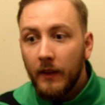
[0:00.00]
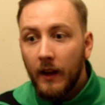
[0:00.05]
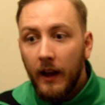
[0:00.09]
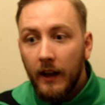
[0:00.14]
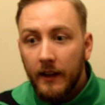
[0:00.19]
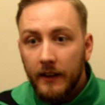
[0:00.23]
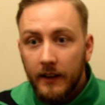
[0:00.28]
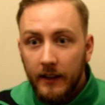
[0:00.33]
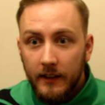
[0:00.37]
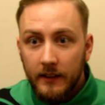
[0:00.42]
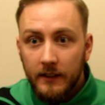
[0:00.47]

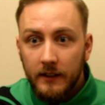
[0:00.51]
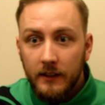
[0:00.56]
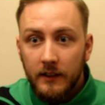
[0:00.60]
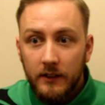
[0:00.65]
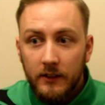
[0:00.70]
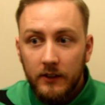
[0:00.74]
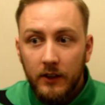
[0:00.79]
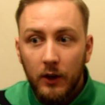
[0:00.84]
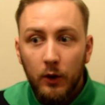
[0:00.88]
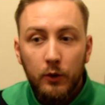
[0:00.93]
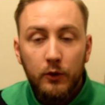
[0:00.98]
and
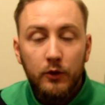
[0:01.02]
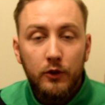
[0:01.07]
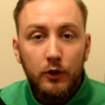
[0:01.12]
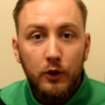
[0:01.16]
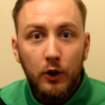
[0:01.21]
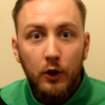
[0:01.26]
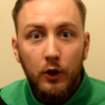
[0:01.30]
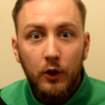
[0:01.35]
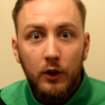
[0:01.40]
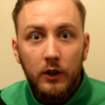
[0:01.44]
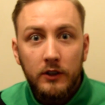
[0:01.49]
then Stokes
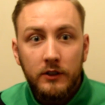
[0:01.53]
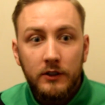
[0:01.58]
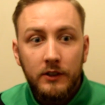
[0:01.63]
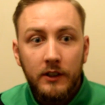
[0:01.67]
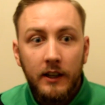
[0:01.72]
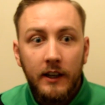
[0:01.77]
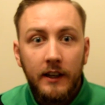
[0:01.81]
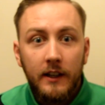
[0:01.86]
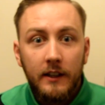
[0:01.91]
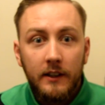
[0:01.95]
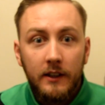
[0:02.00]
scores,
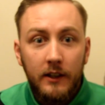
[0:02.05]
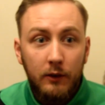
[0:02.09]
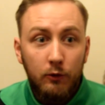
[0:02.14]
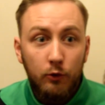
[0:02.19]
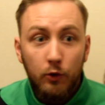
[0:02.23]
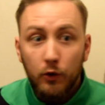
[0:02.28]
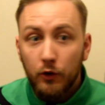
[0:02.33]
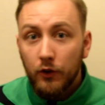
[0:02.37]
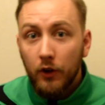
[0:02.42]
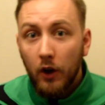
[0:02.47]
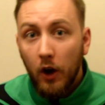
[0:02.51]
and he
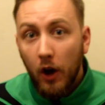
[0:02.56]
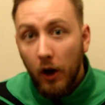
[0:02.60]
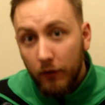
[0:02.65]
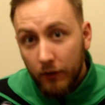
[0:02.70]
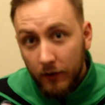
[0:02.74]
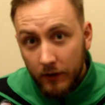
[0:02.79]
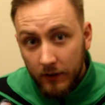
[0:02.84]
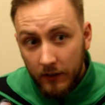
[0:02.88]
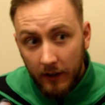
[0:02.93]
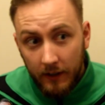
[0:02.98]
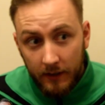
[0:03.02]
runs
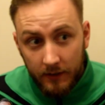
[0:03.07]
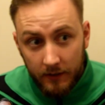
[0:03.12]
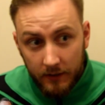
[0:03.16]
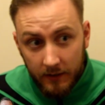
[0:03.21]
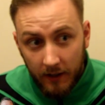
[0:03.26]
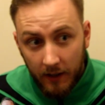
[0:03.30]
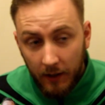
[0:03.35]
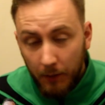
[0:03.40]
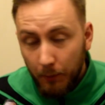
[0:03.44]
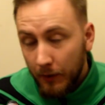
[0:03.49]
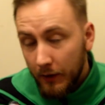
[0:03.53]
off and
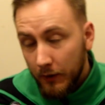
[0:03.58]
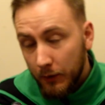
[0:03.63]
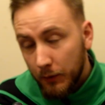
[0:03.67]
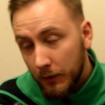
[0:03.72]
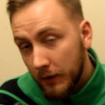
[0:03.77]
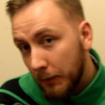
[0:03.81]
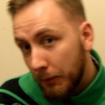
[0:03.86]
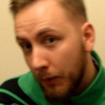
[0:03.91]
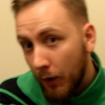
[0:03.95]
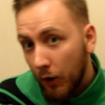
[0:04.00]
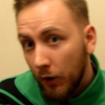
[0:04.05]
celebrates
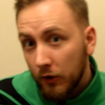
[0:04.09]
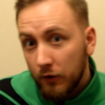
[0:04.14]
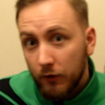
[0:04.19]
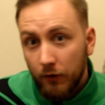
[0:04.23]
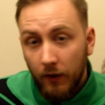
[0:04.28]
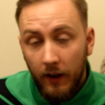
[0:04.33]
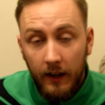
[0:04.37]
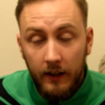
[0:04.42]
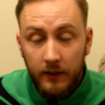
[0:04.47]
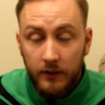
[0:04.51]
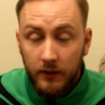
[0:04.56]
with the Bohs
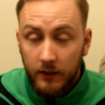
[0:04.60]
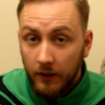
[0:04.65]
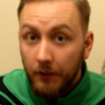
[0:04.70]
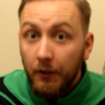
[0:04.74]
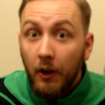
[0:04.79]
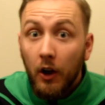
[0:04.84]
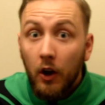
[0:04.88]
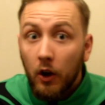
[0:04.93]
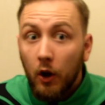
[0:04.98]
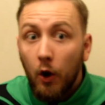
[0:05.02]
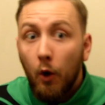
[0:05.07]
fans, and
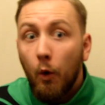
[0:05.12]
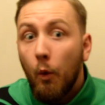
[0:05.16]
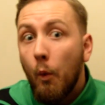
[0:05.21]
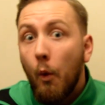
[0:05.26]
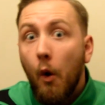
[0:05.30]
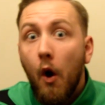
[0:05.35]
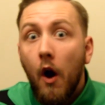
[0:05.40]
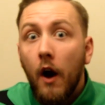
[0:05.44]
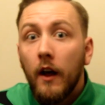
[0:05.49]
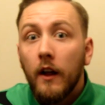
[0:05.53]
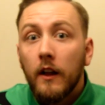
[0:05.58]
they're all going
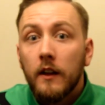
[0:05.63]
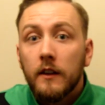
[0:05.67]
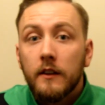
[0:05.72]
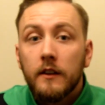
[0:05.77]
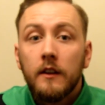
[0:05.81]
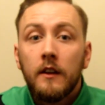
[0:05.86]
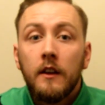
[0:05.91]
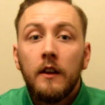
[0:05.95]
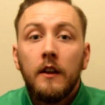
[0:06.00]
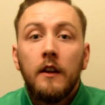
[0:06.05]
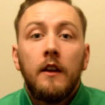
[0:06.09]

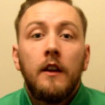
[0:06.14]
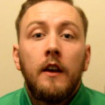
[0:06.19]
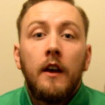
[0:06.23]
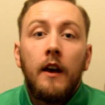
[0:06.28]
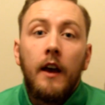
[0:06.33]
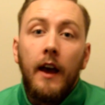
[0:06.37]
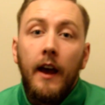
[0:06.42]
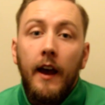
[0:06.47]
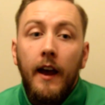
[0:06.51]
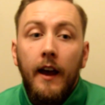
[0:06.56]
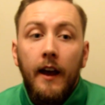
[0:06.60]
wild
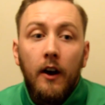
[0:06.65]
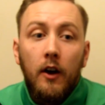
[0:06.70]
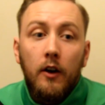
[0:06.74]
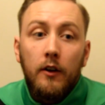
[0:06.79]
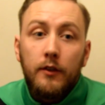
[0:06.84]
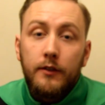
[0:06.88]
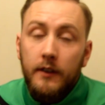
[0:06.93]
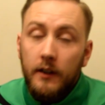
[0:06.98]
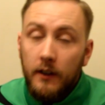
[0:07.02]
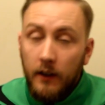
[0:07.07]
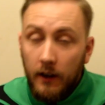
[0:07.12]

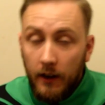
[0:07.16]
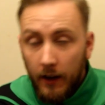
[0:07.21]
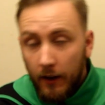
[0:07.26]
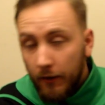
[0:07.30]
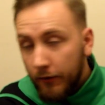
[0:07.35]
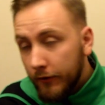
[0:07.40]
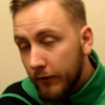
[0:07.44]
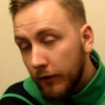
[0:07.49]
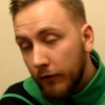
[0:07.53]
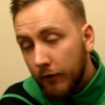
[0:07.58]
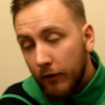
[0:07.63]
off to the
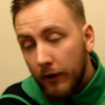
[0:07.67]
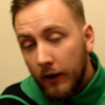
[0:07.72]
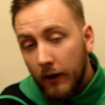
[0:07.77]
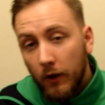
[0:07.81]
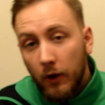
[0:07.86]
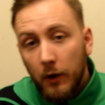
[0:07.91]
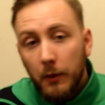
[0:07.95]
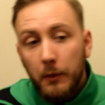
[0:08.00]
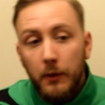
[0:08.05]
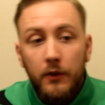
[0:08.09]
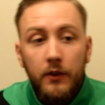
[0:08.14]
left of where
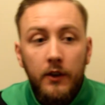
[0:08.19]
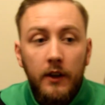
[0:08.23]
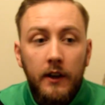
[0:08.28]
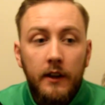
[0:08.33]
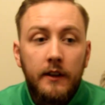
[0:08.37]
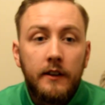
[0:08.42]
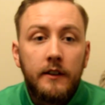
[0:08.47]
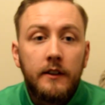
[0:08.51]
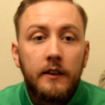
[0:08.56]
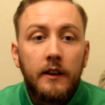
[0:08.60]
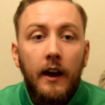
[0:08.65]
I was
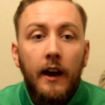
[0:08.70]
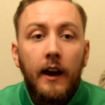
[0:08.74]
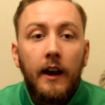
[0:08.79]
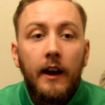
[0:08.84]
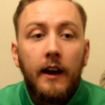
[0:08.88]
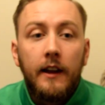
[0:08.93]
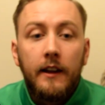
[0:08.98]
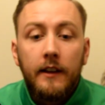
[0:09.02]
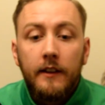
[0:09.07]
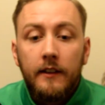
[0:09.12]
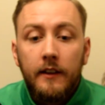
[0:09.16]
sitting.
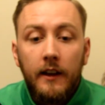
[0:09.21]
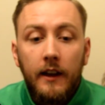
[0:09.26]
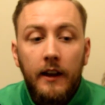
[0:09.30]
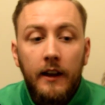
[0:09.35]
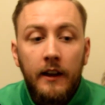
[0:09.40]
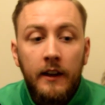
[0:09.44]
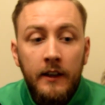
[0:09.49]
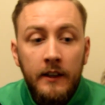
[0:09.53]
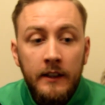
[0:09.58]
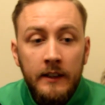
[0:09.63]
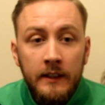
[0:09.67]
And
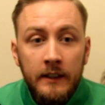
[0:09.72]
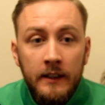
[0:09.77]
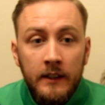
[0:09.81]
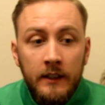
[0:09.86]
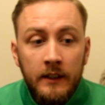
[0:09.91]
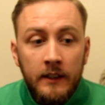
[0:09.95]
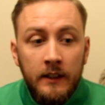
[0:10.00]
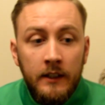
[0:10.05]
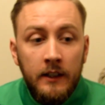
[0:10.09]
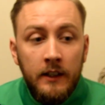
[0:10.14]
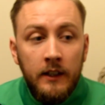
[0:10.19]
then
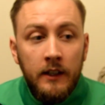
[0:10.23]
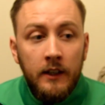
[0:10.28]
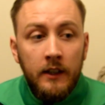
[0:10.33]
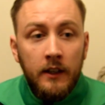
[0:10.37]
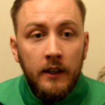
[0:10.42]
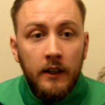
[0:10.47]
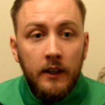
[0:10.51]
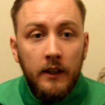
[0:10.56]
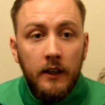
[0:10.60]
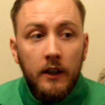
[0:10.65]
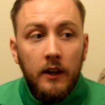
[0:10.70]

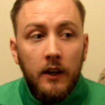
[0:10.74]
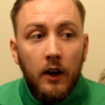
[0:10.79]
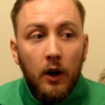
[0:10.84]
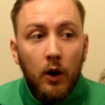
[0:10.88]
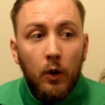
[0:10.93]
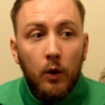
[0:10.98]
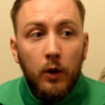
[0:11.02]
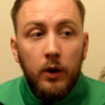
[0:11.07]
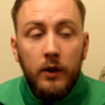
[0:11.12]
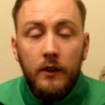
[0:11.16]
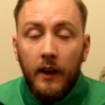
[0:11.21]

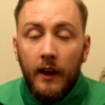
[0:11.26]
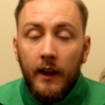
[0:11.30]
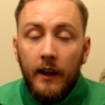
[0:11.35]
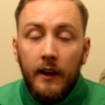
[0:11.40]
as